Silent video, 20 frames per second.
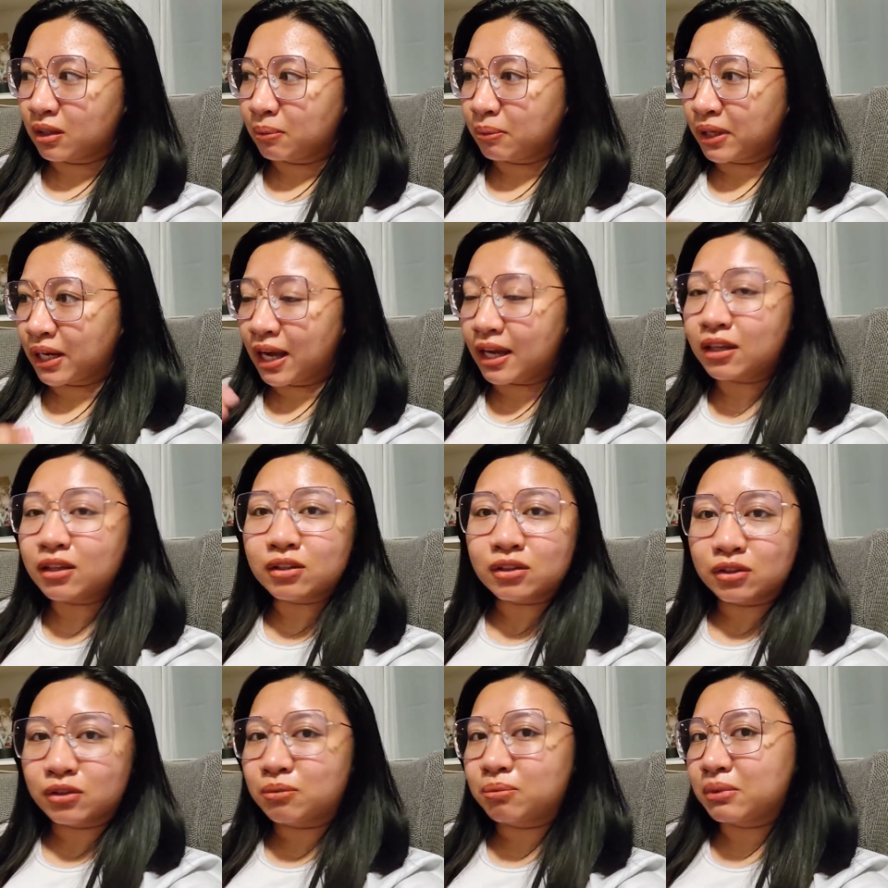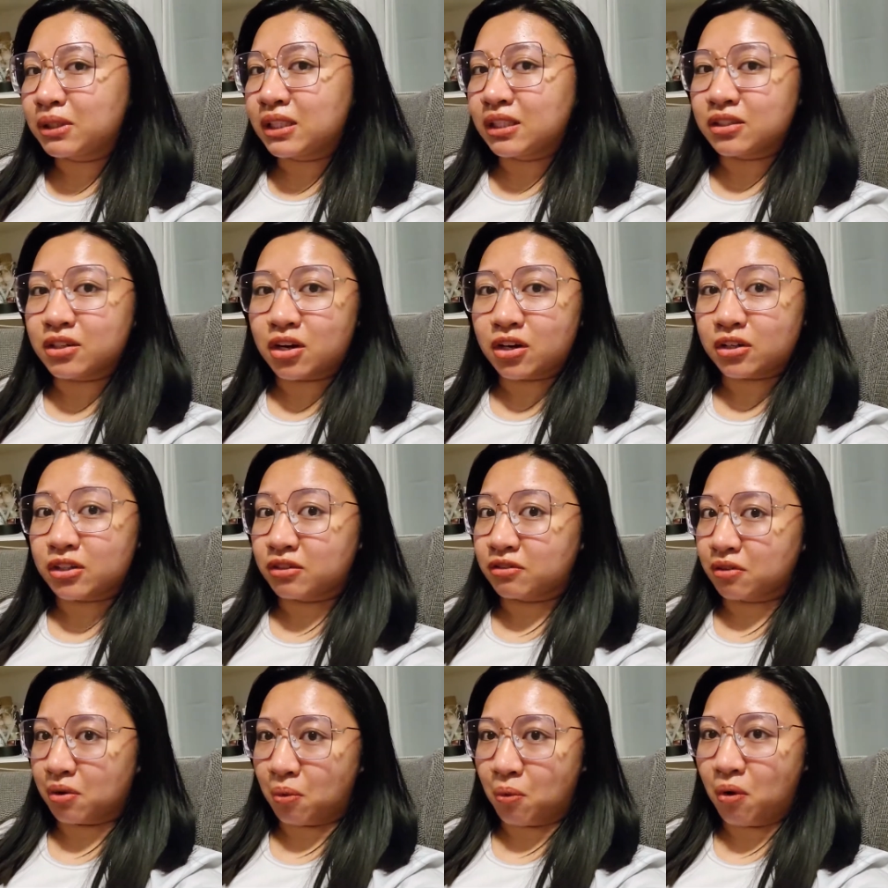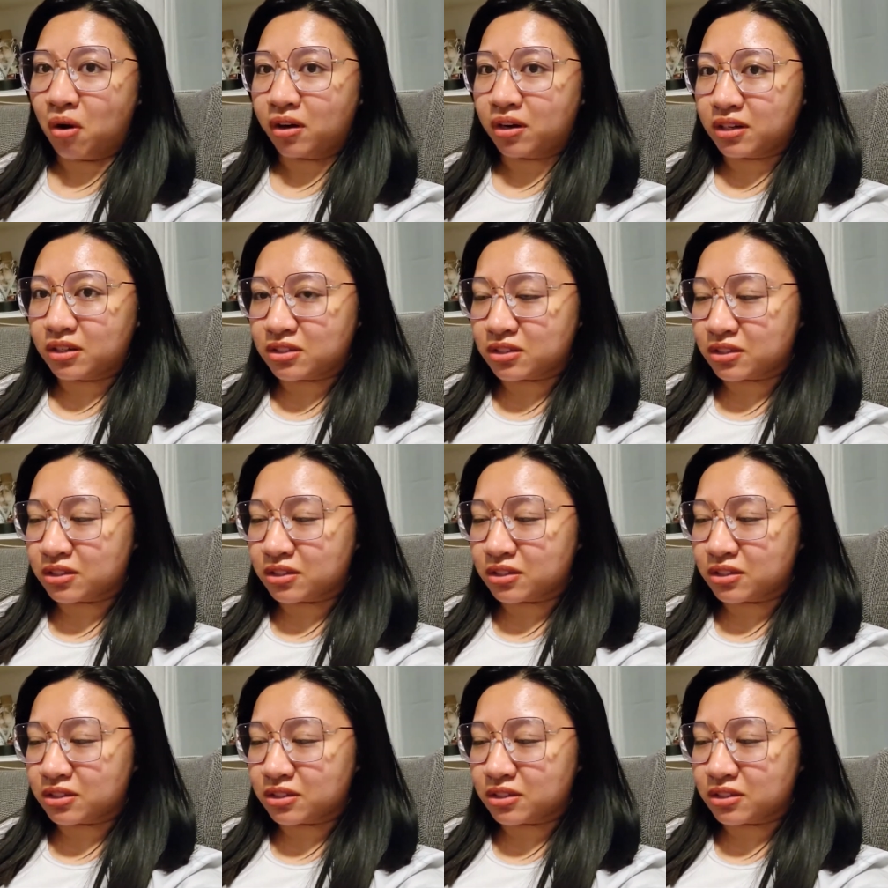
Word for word: but I could be a doctor if I wanted